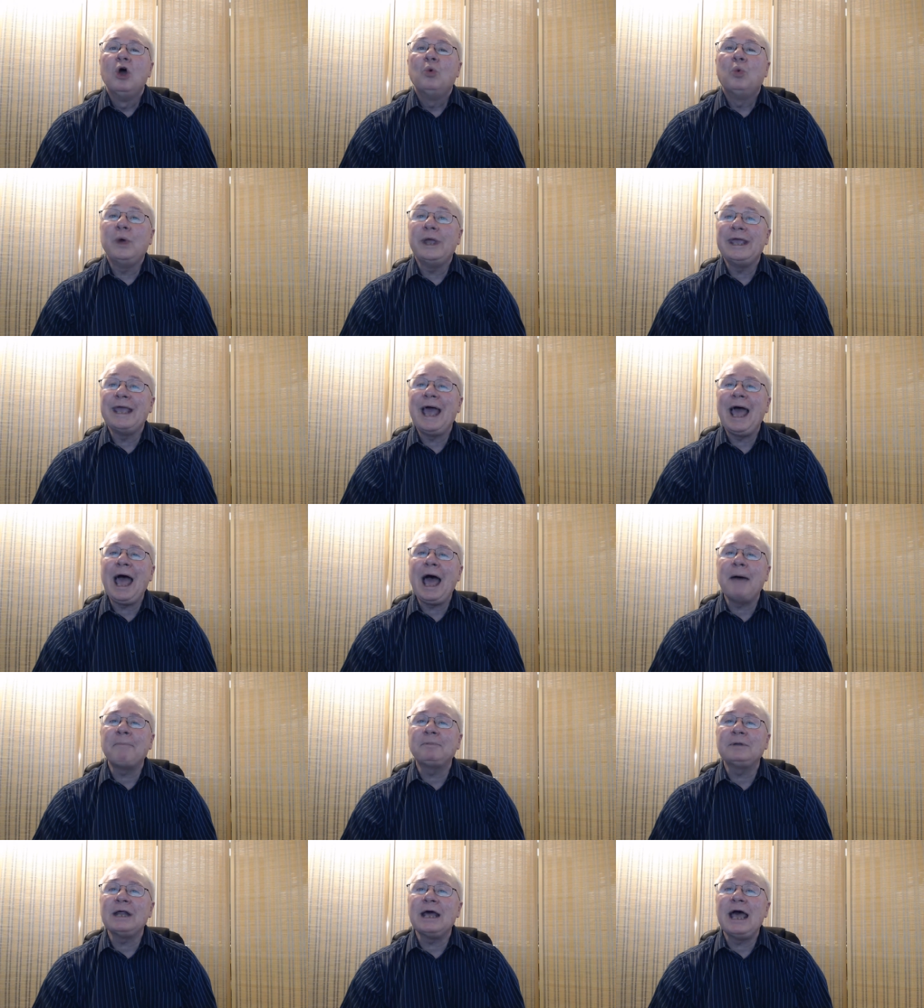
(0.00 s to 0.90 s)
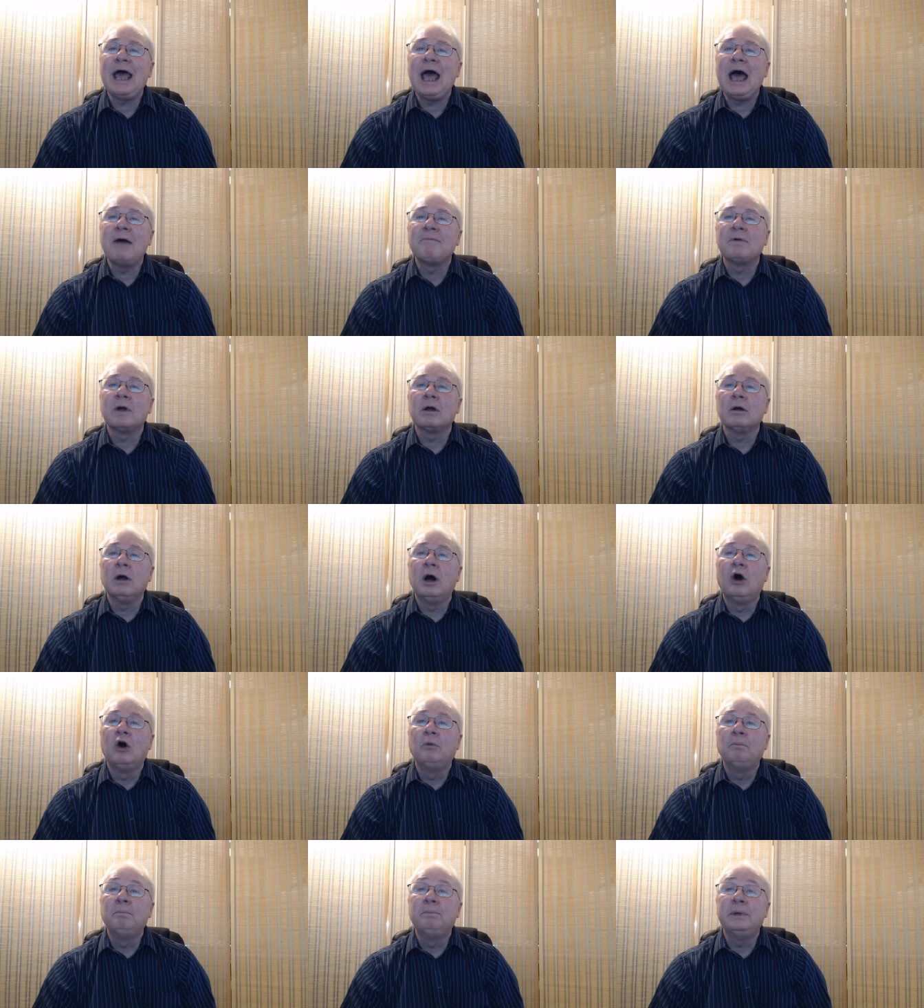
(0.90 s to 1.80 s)
We have to have our
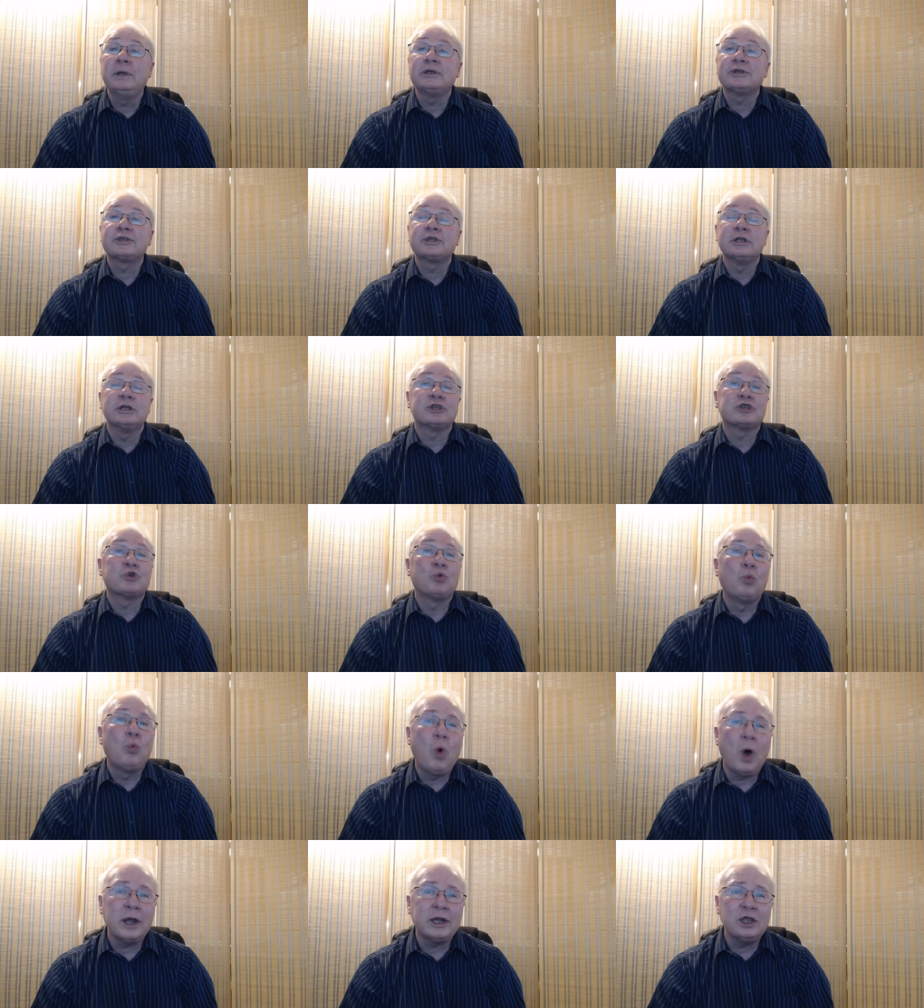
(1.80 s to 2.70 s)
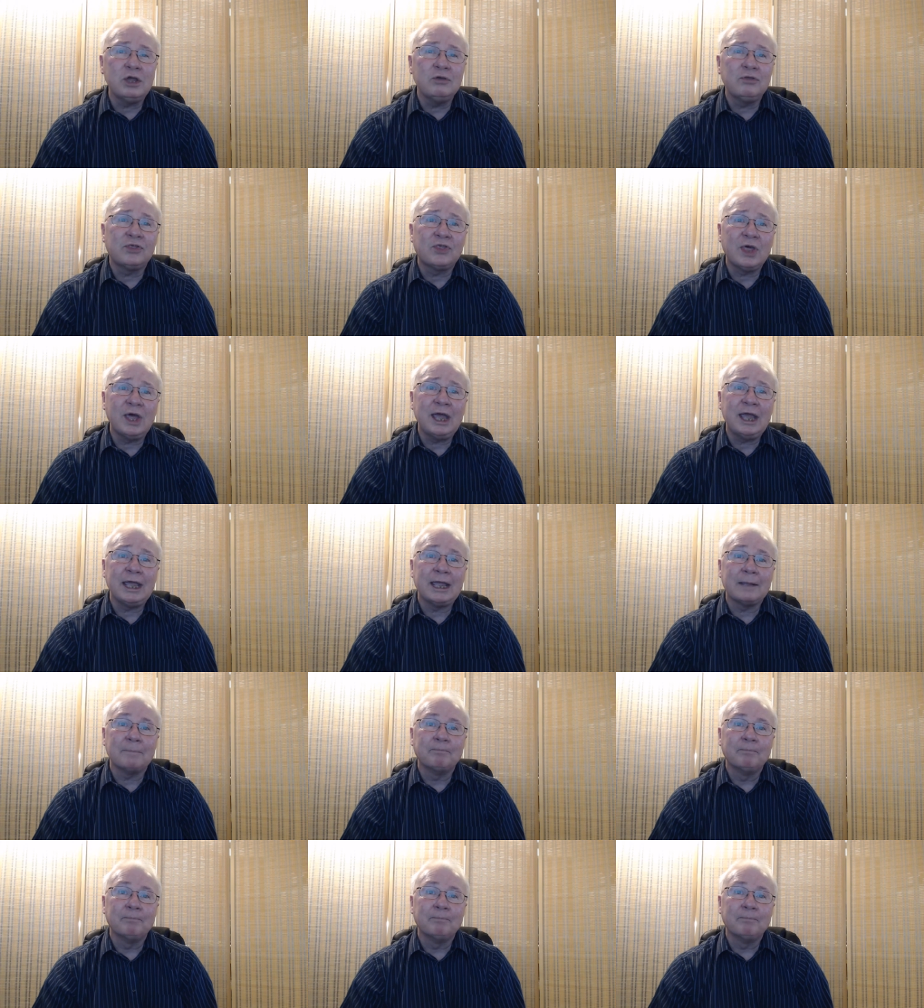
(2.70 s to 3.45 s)
own business. What do you think?